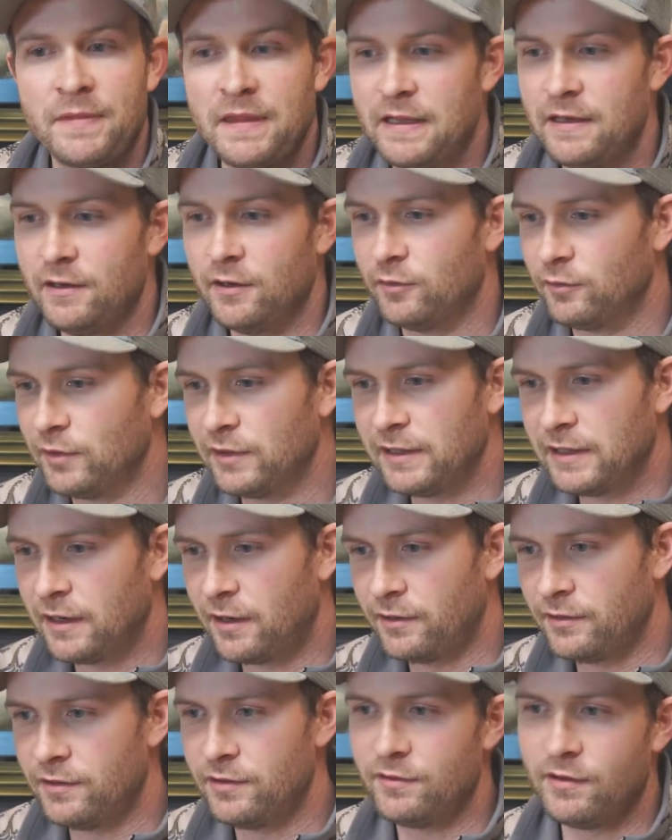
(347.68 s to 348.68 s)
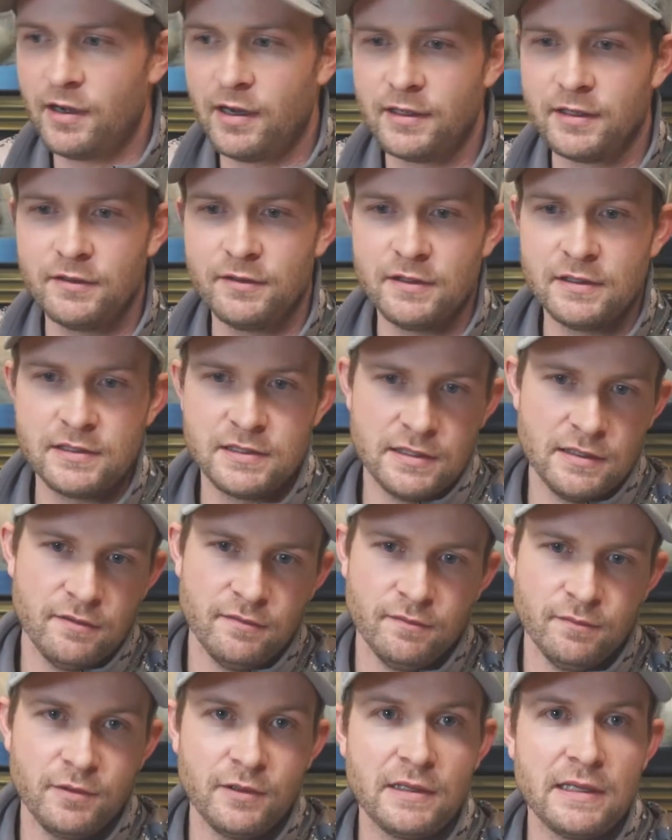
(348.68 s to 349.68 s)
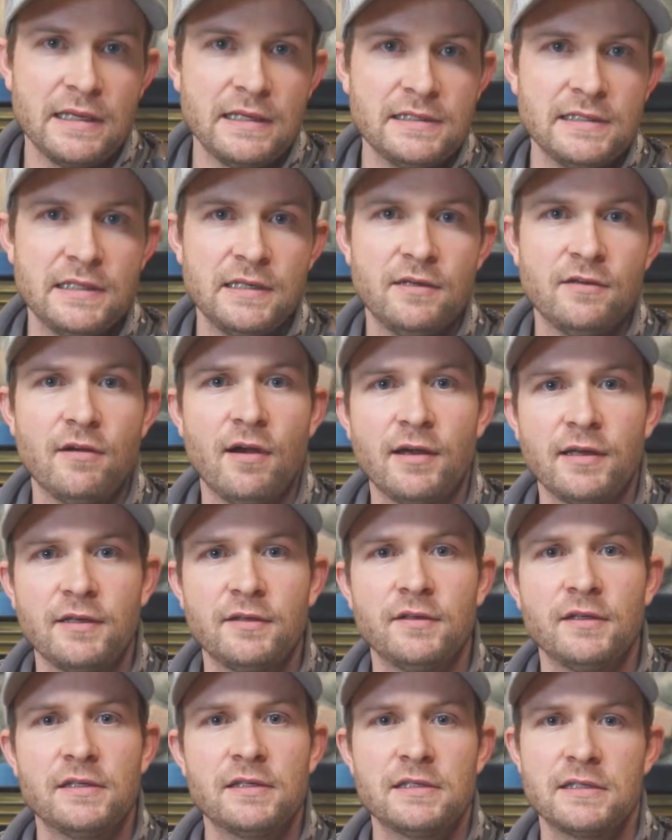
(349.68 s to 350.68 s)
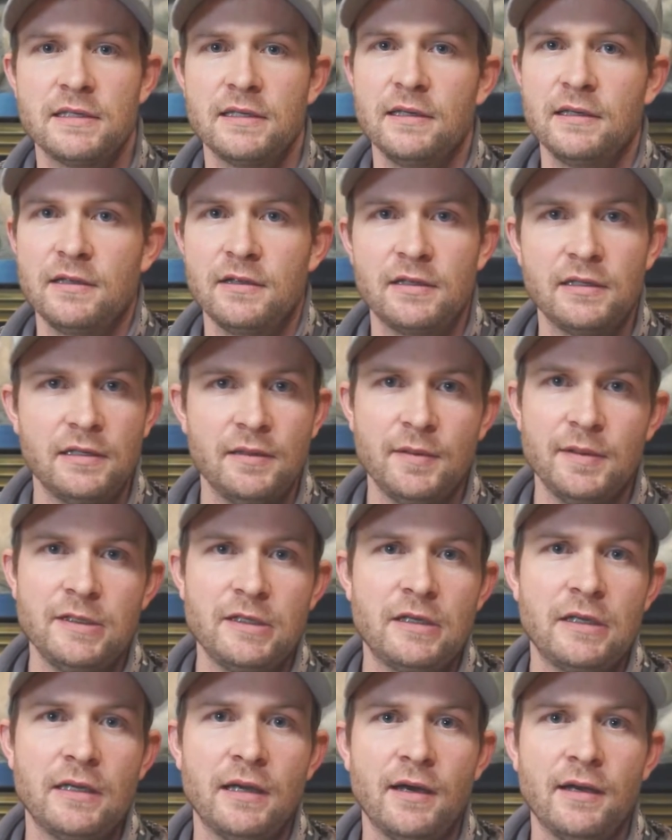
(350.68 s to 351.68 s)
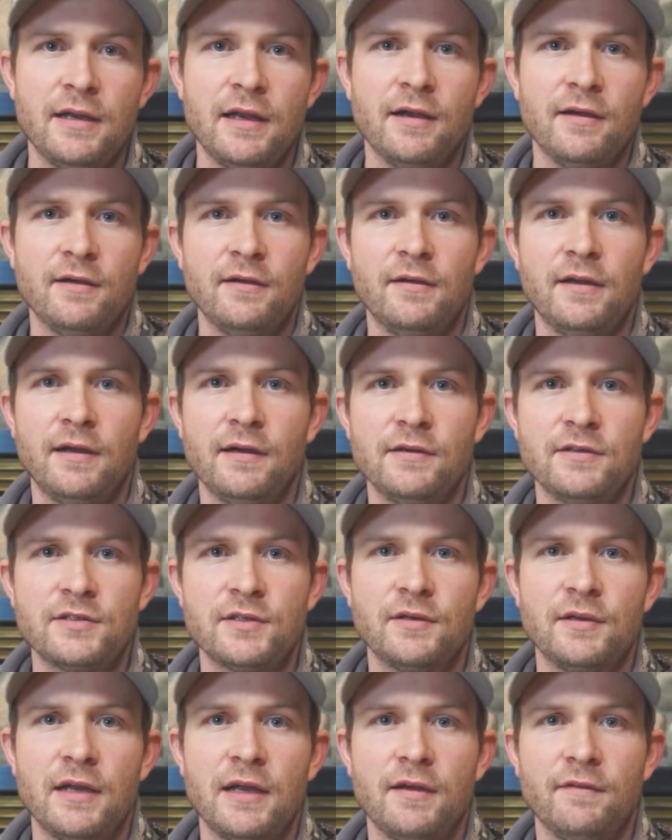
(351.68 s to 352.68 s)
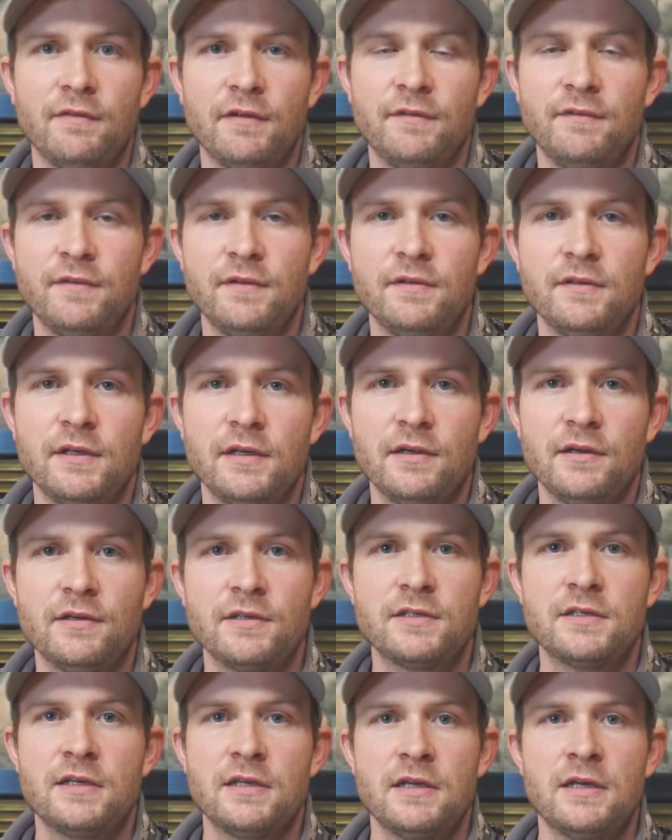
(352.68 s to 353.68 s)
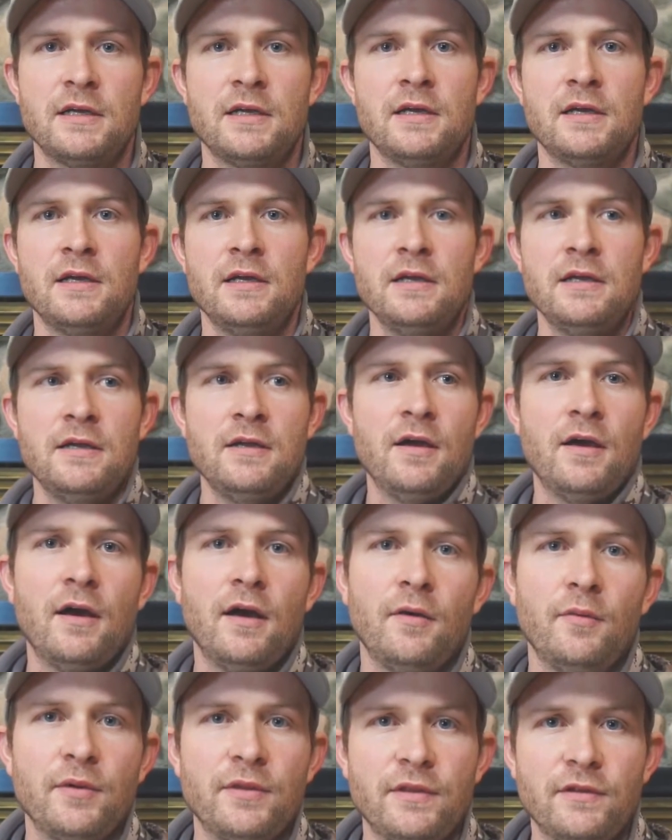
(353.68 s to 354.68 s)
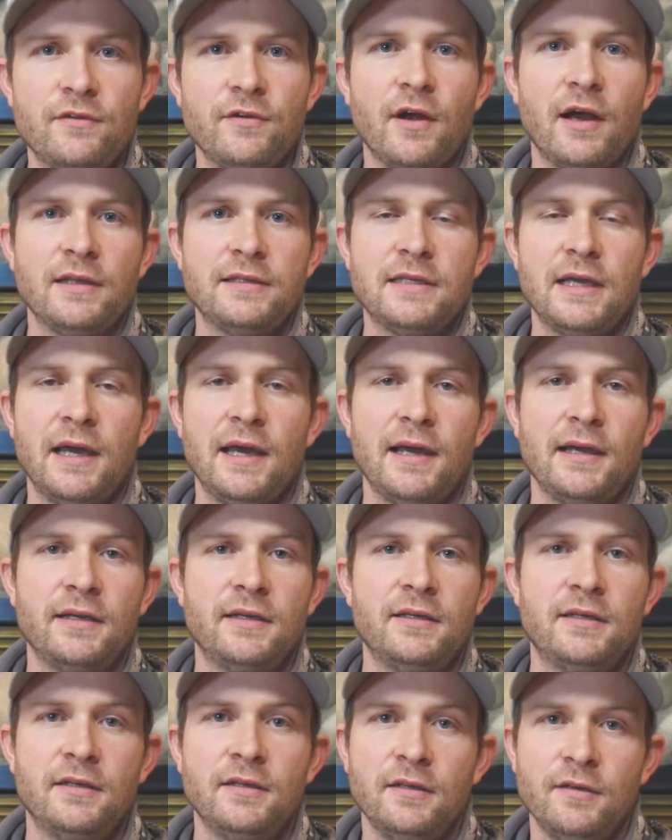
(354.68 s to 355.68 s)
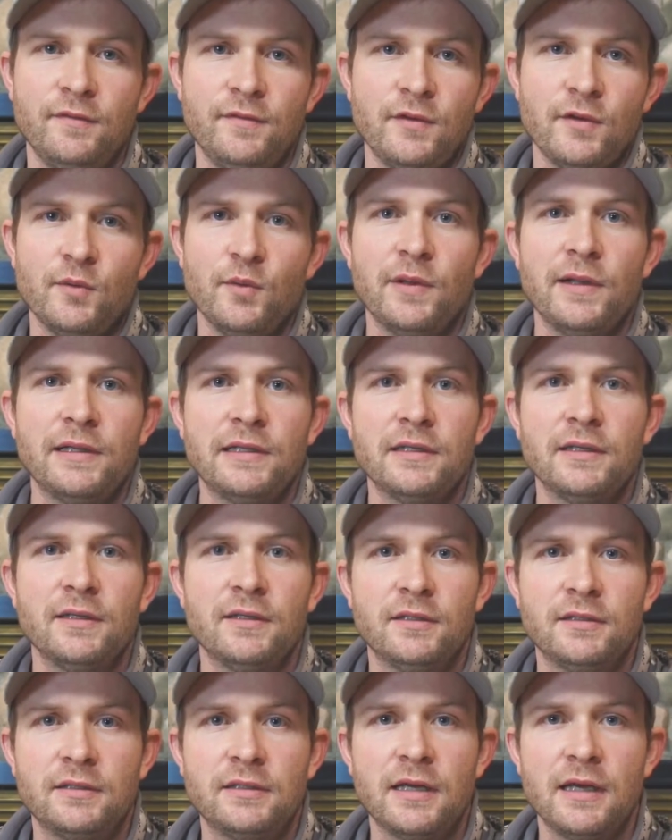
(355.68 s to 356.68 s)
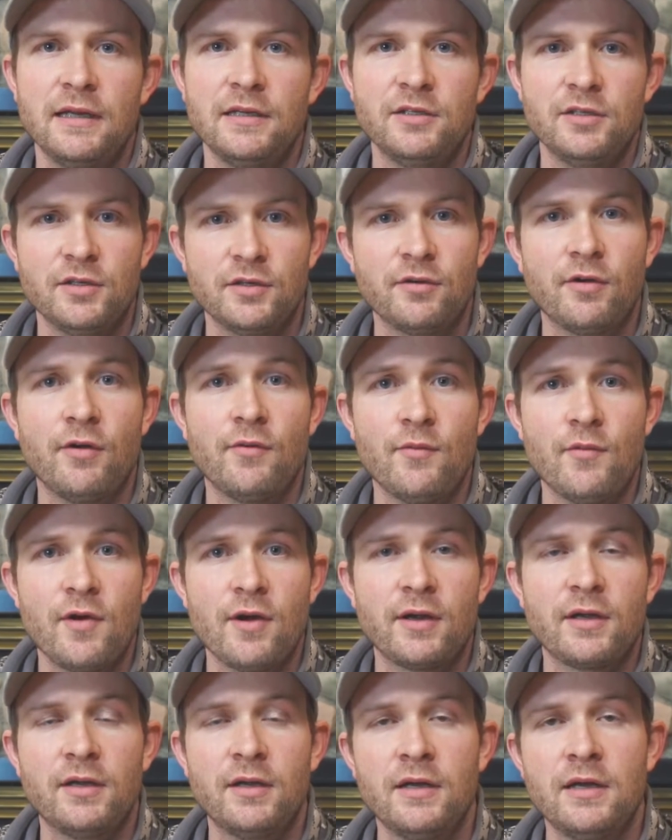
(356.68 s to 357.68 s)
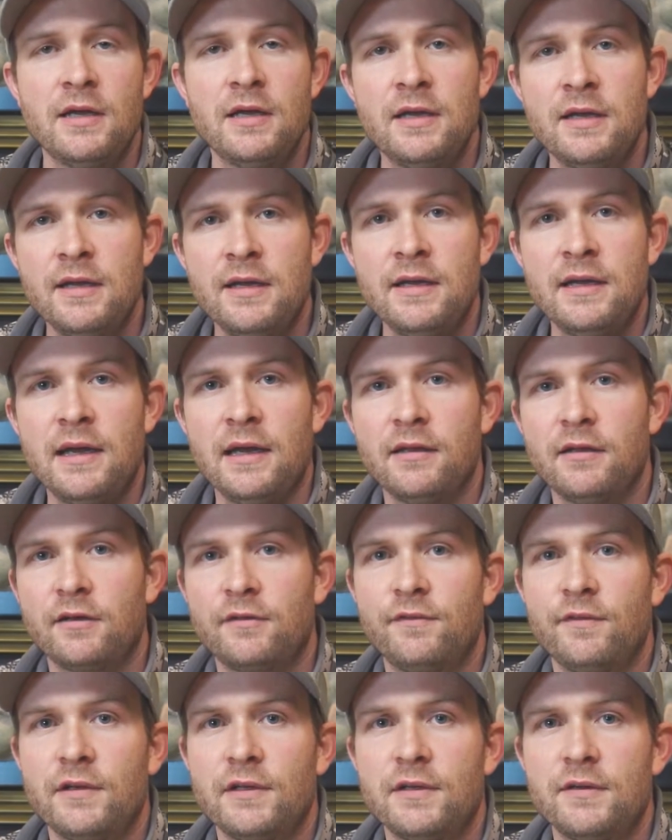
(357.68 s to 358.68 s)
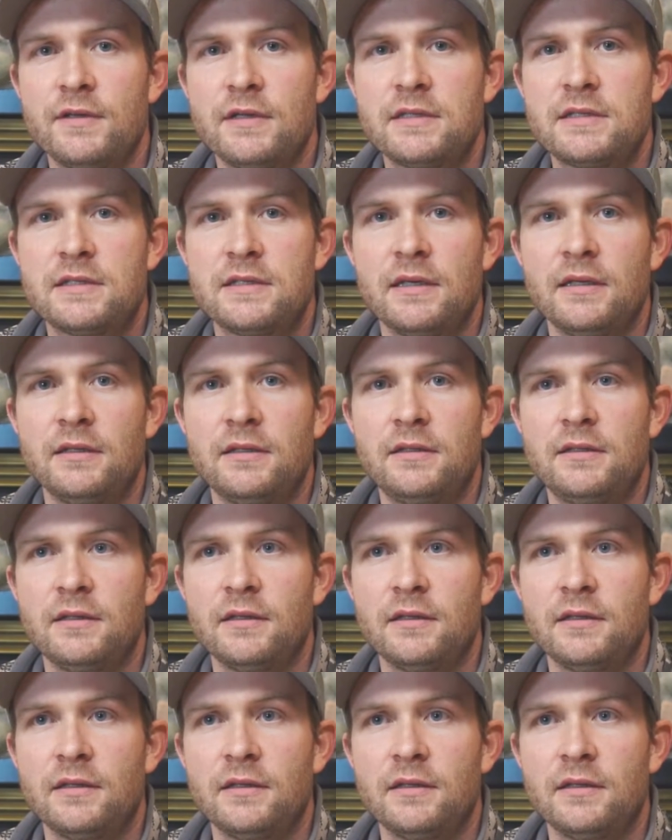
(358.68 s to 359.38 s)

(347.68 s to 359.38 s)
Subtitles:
really hard to draw units and pretty easy to draw units. And you can hunt Arizona every few years with a draw tag if you're willing to kind of do your homework and look for units that